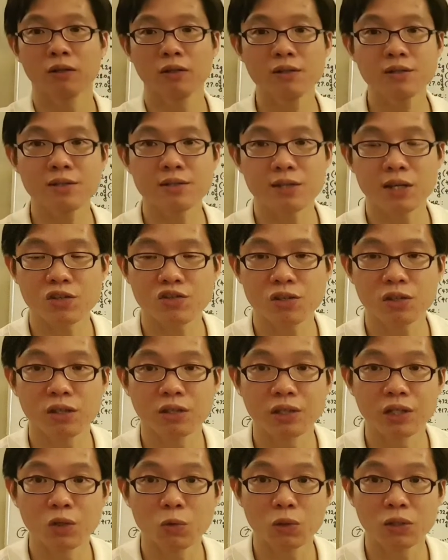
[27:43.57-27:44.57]
This is actually
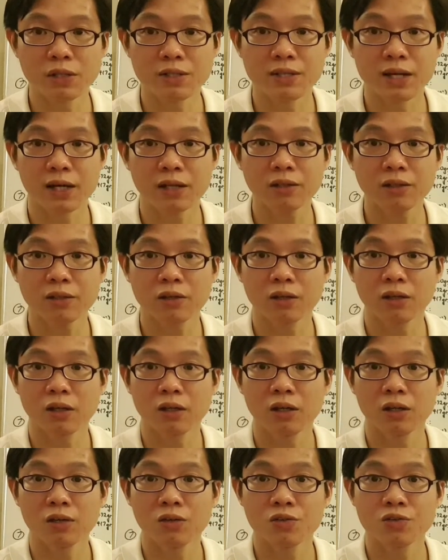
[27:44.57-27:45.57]
the newer design.
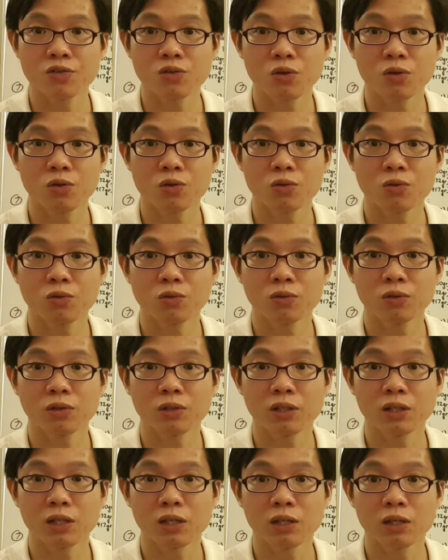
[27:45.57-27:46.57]
So
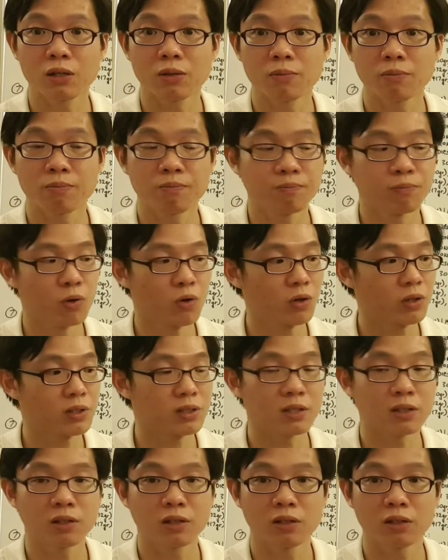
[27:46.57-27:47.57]
the
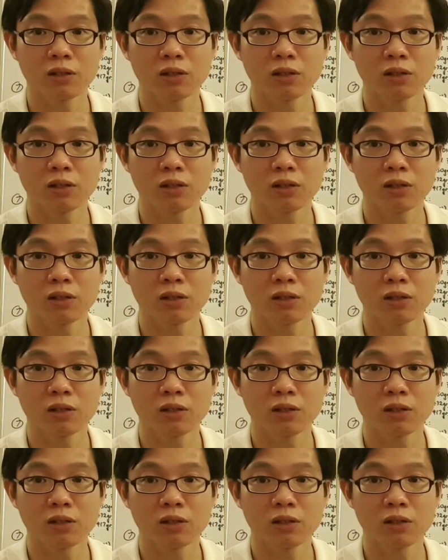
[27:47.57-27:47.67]
point